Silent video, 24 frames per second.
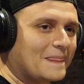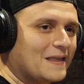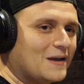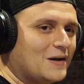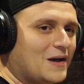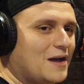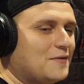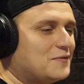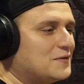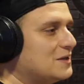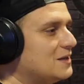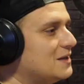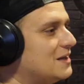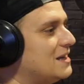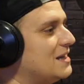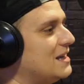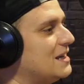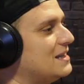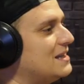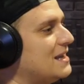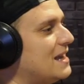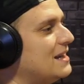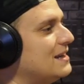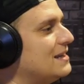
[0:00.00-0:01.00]
after
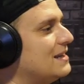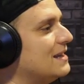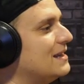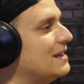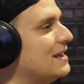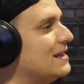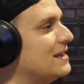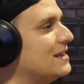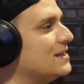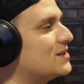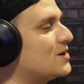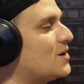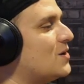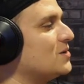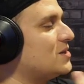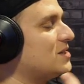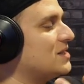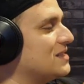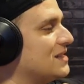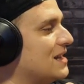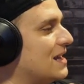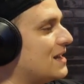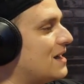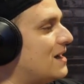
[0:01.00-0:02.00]
it ended and his
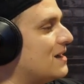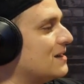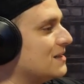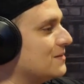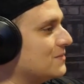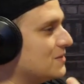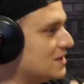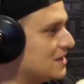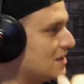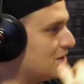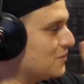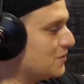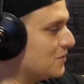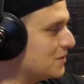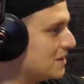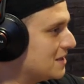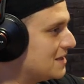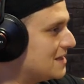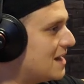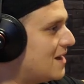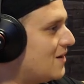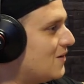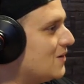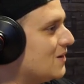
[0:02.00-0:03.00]
coaches like hugged him because they threw in the
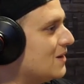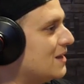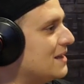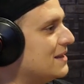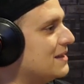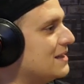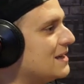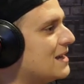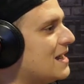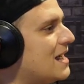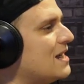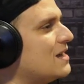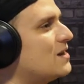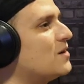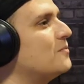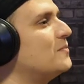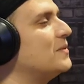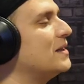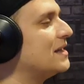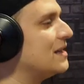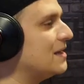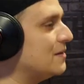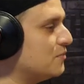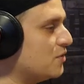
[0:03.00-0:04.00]
towel and the guy
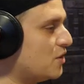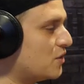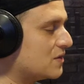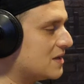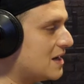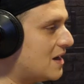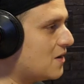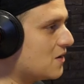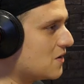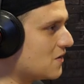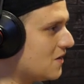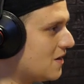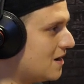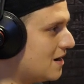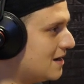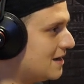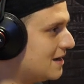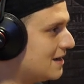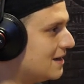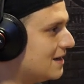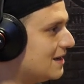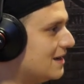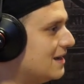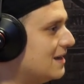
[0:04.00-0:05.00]
completely broke down
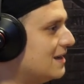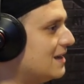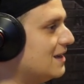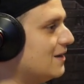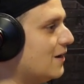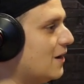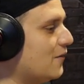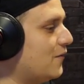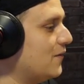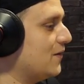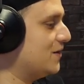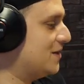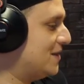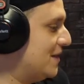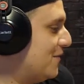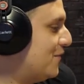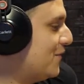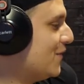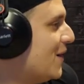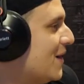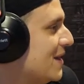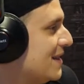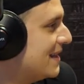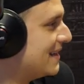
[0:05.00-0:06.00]
crying. Mm-hmm. You see
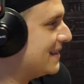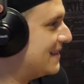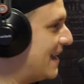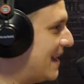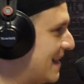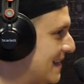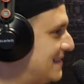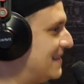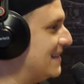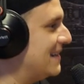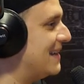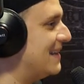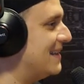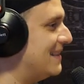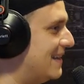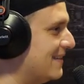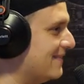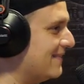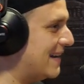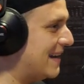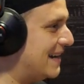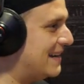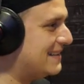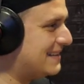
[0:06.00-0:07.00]
Floyd like dancing in
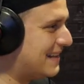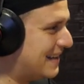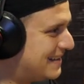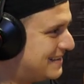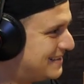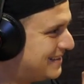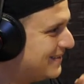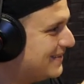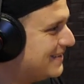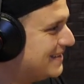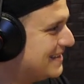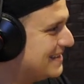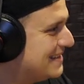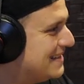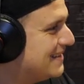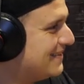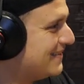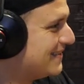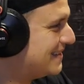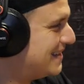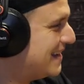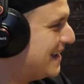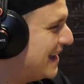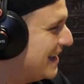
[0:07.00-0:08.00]
the ring, like doing this
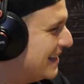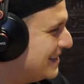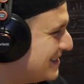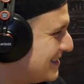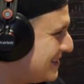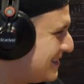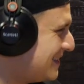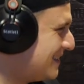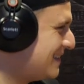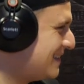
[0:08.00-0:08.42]
little dance.